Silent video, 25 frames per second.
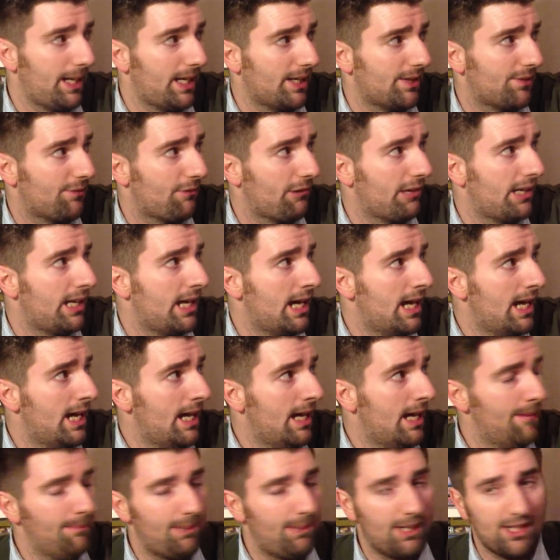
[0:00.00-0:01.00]
PS3,
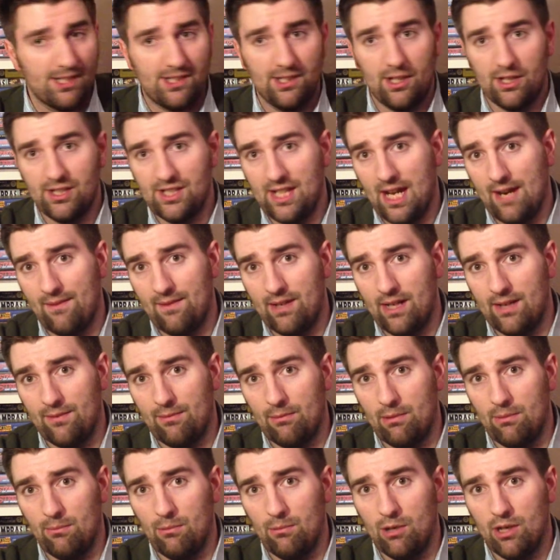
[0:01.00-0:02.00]
but it's nice to have
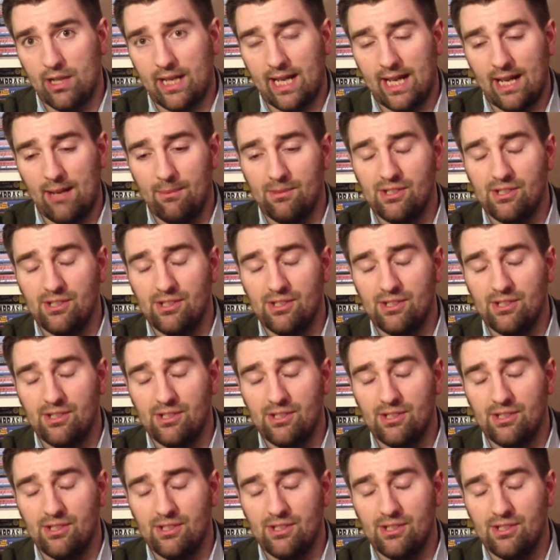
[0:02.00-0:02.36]
another one working.